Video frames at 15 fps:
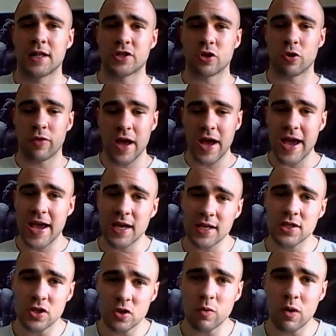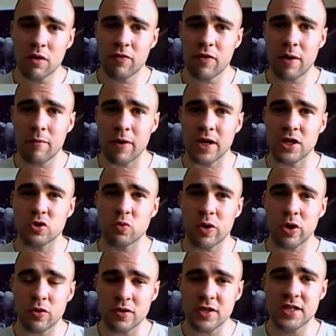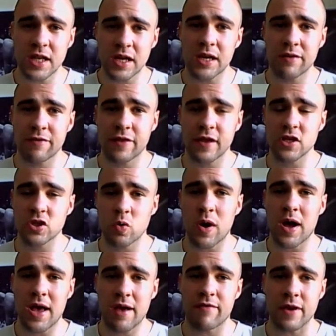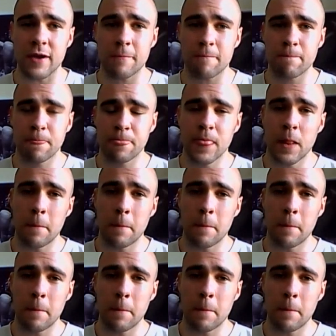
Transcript: And so that 8 to 12 rep range where you can still lift things quite heavy,